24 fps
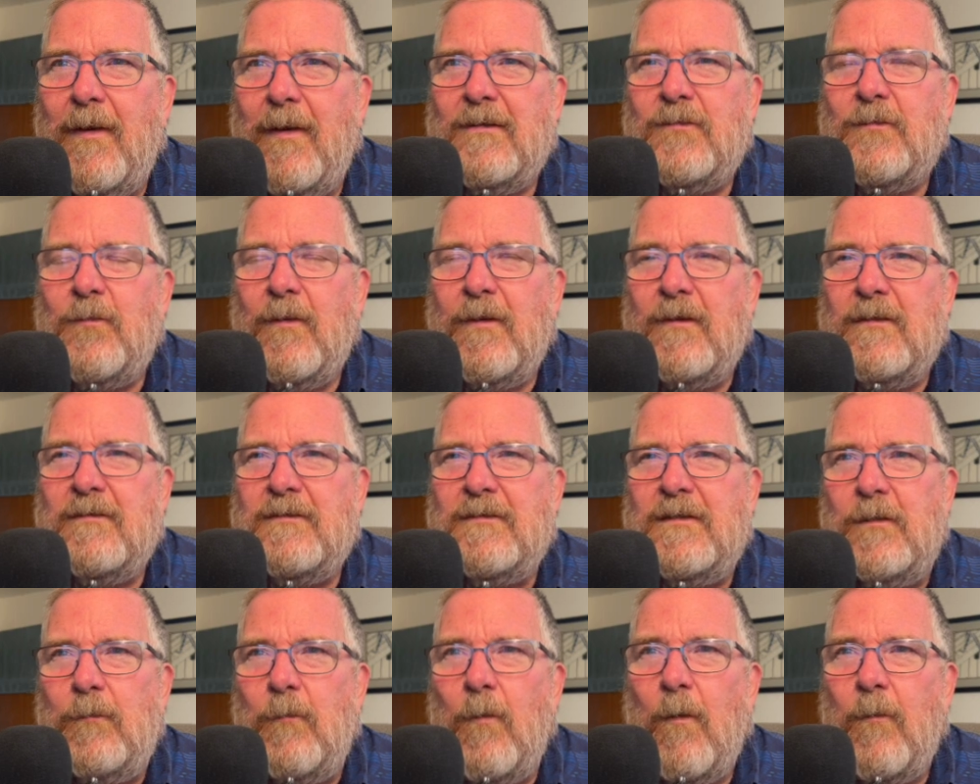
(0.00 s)
I just wanted to
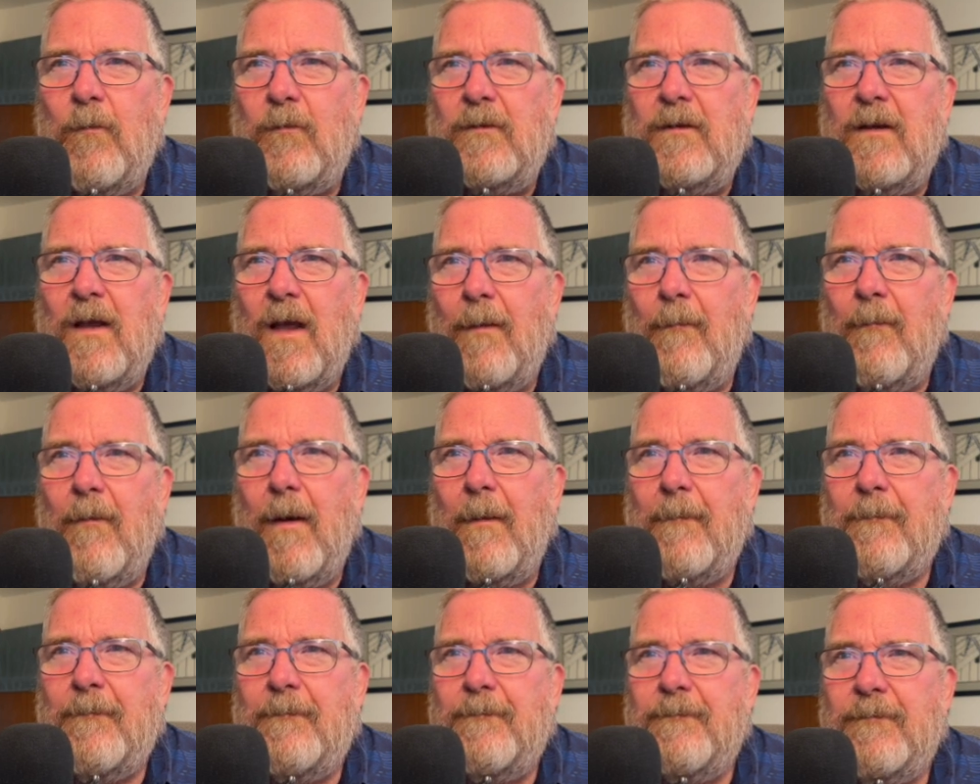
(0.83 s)
see what would come
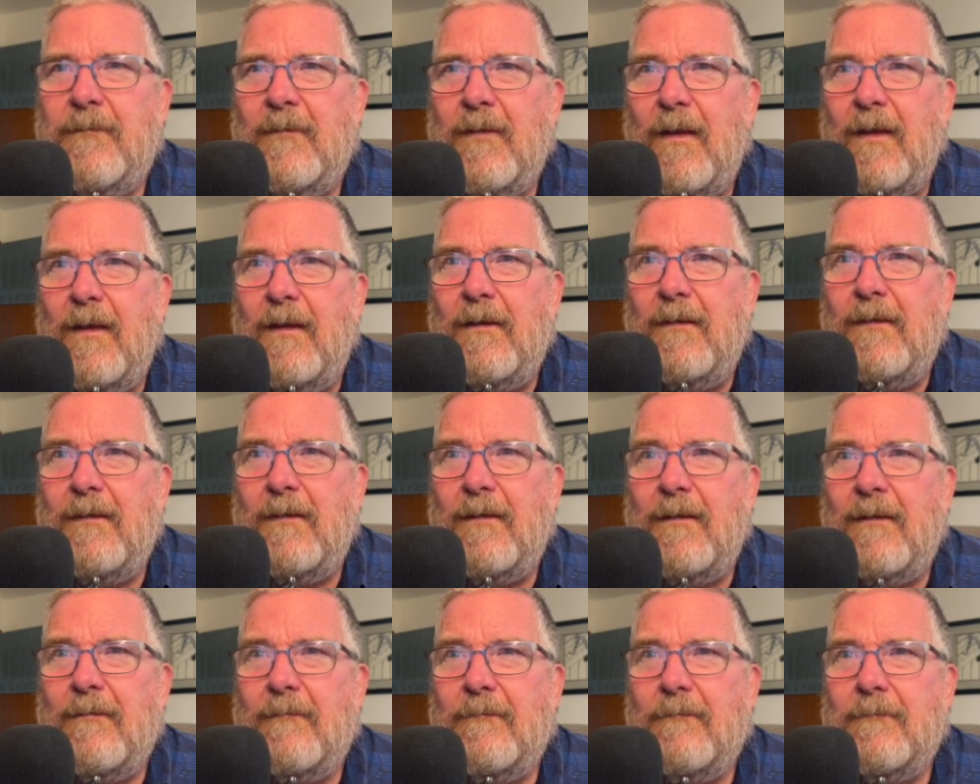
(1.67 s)
up,
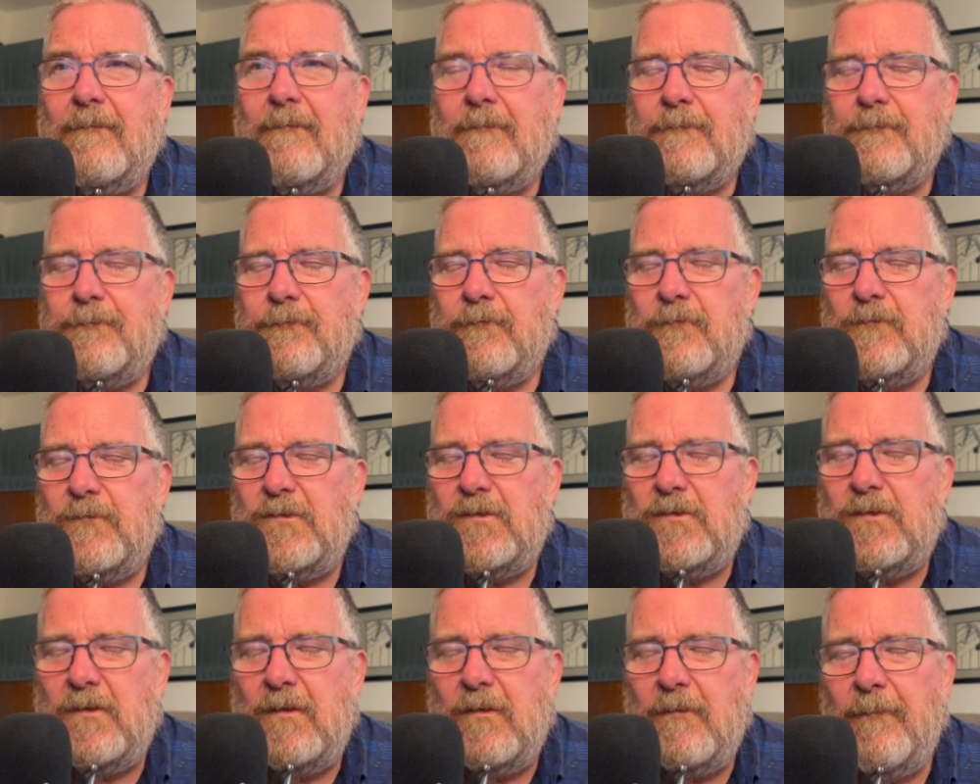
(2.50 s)
and
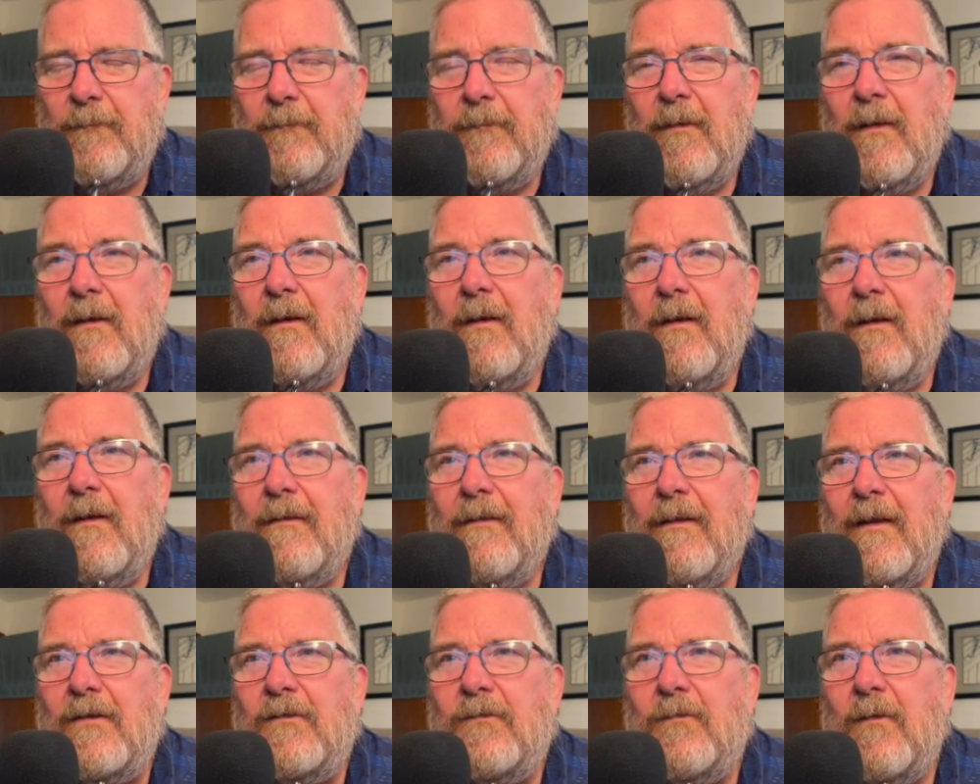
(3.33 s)
so
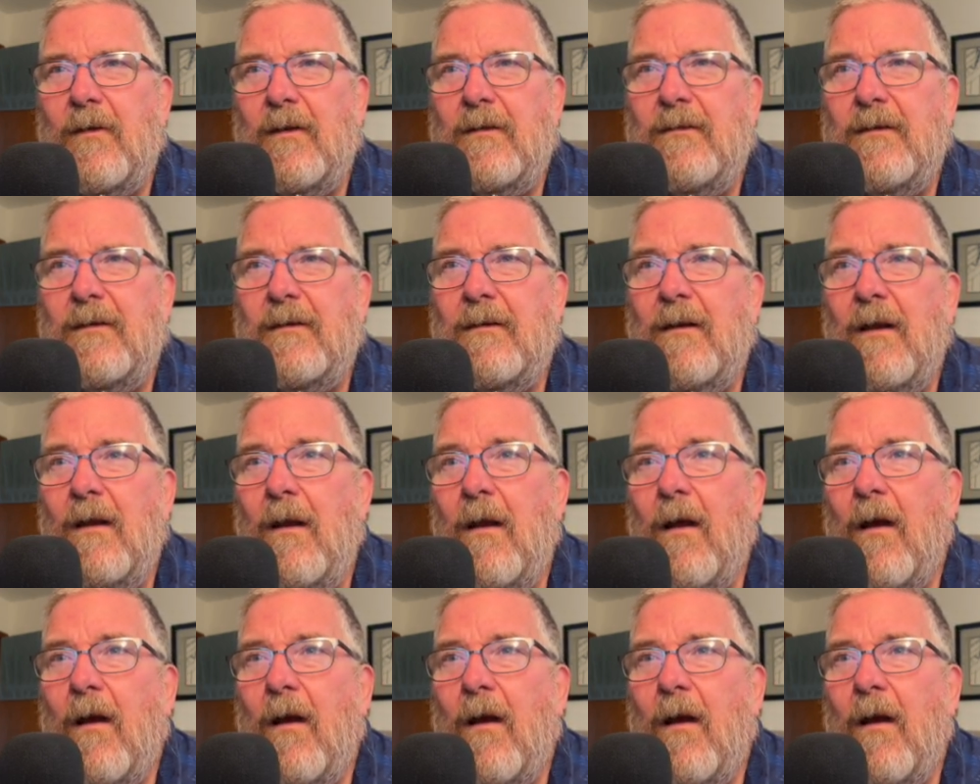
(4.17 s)
that's what I did.